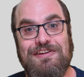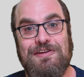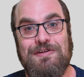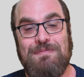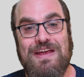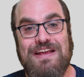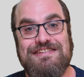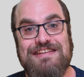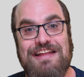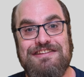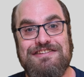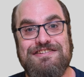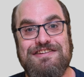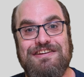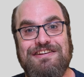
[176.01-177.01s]
Make
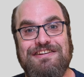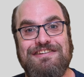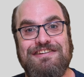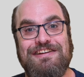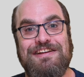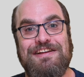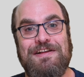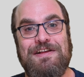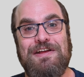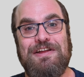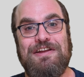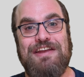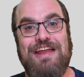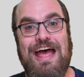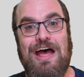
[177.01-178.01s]
sense?
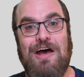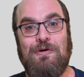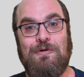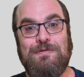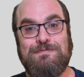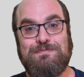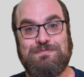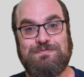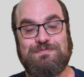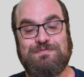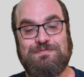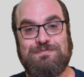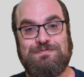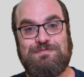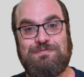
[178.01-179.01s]
Now,
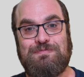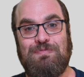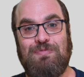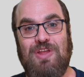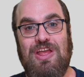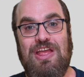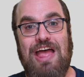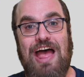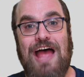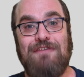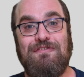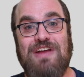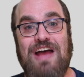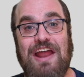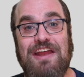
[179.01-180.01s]
I've
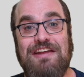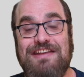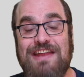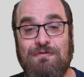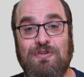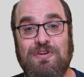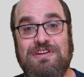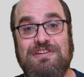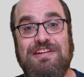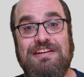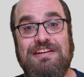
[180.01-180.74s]
got a different